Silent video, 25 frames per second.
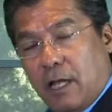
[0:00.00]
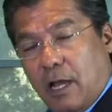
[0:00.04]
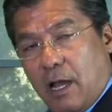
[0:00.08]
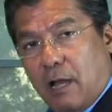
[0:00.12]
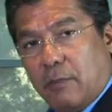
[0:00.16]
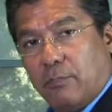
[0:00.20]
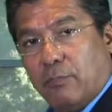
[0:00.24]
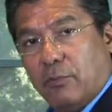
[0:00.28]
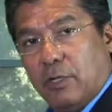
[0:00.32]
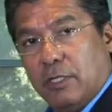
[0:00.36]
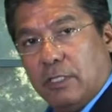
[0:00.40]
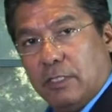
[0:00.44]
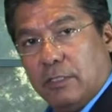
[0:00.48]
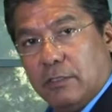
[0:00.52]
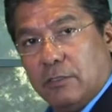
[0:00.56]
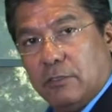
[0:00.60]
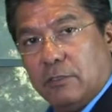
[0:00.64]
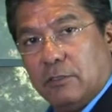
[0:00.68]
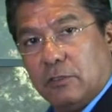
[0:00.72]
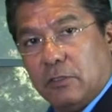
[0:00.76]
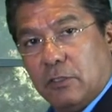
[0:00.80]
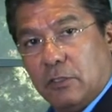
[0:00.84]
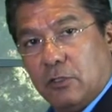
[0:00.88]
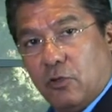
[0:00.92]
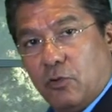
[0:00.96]
operate
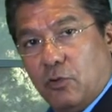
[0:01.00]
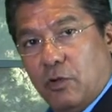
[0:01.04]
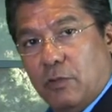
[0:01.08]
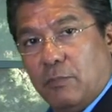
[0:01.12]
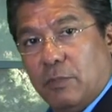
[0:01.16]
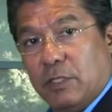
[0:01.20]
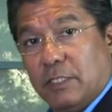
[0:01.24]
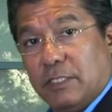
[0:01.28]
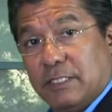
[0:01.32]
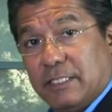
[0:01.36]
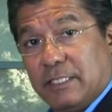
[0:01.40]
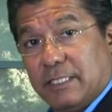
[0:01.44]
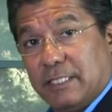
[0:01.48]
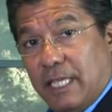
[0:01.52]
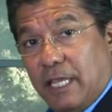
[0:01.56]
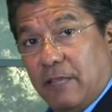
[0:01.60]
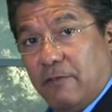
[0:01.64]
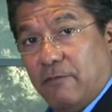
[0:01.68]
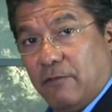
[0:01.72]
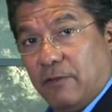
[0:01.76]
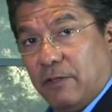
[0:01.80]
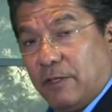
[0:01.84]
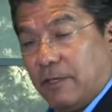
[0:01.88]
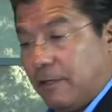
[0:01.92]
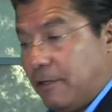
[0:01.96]
this equipment
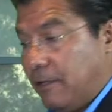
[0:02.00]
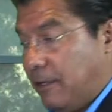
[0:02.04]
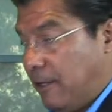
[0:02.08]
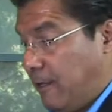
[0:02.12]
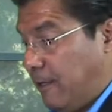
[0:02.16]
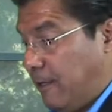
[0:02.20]
safely.